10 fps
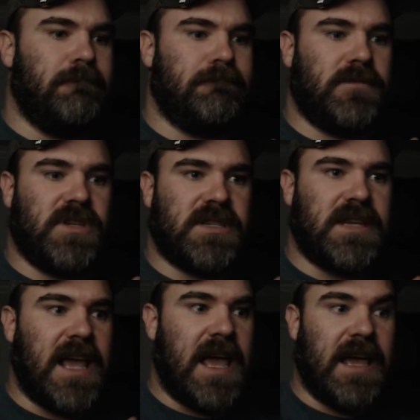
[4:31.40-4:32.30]

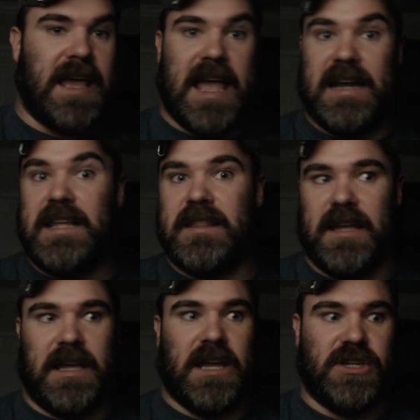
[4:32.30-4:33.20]
just
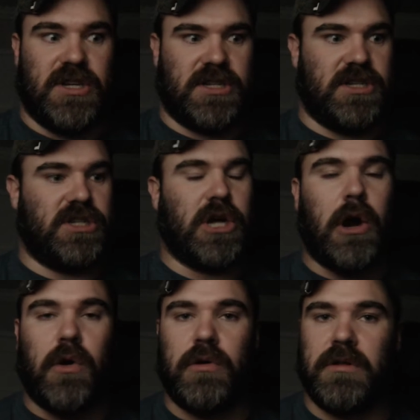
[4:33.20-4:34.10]
anything, and just
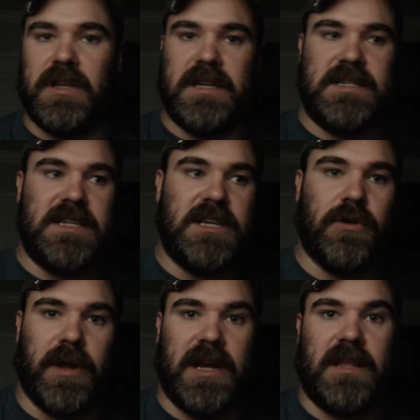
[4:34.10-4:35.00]
totally
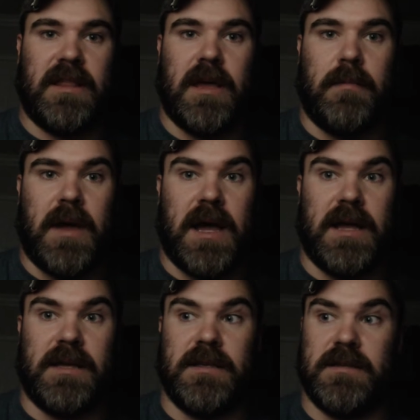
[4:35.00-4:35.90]
degrading them
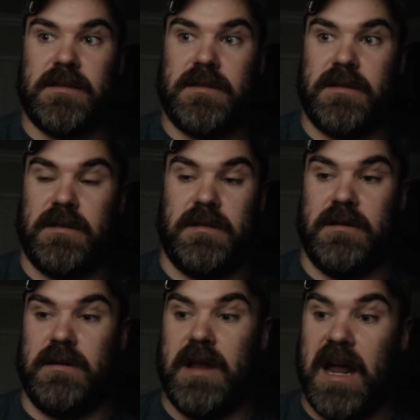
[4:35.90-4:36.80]
as
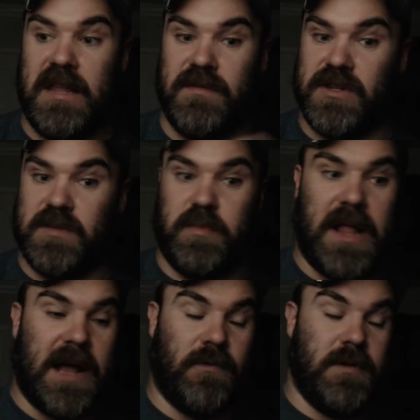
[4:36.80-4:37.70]
not even just
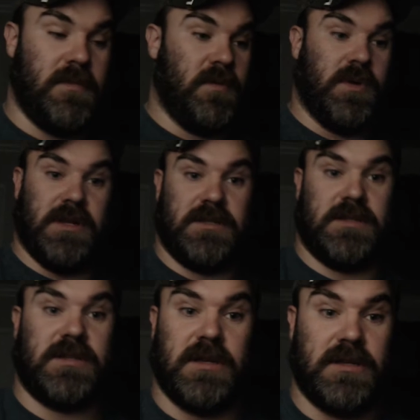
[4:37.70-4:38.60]
black women, but as
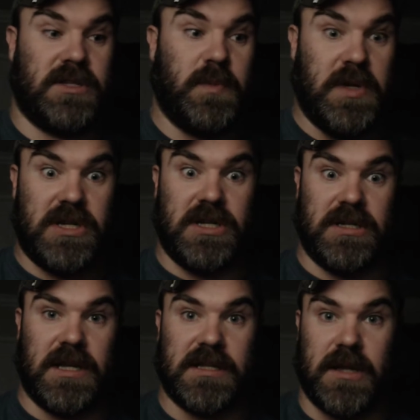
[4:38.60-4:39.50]
a
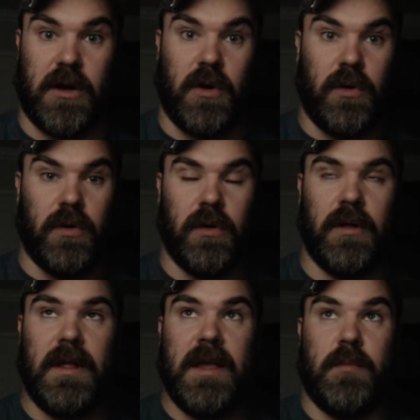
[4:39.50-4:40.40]
species as a whole,
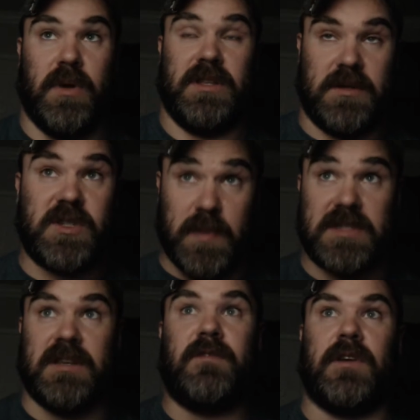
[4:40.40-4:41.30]
but
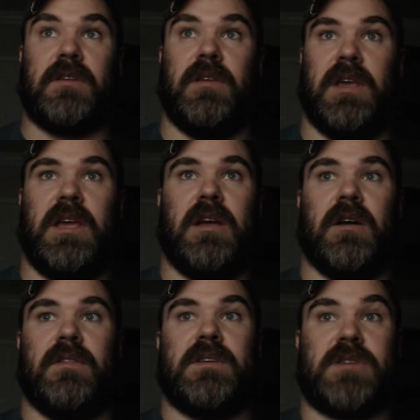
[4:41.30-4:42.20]
specifically here
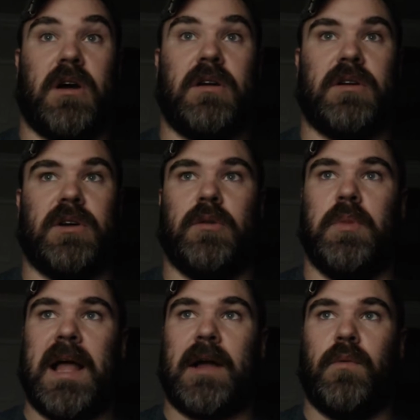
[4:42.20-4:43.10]
in this article,
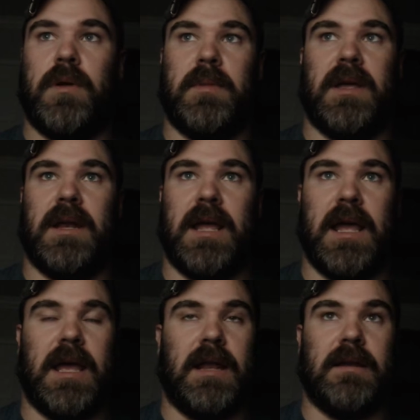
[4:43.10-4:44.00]
black women.
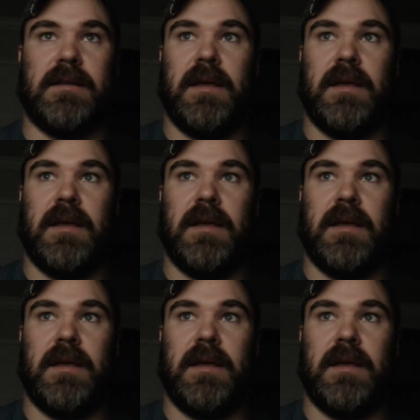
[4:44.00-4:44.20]
And